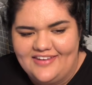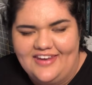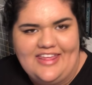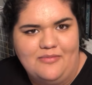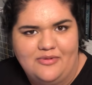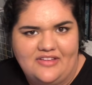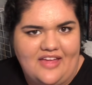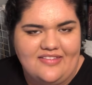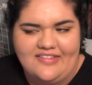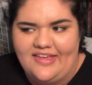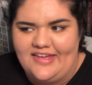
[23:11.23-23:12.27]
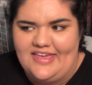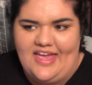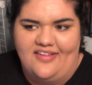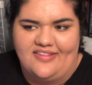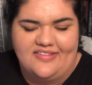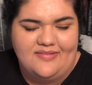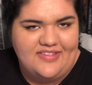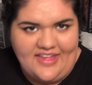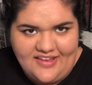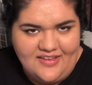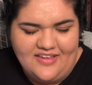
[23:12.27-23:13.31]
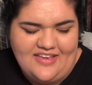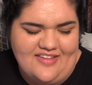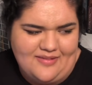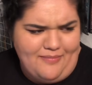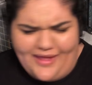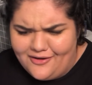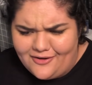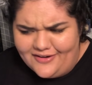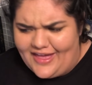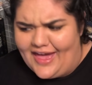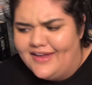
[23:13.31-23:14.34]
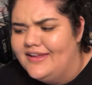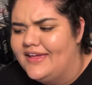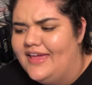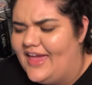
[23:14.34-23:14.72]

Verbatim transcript: and he pretends like he hasn't say, he hasn't met her yet,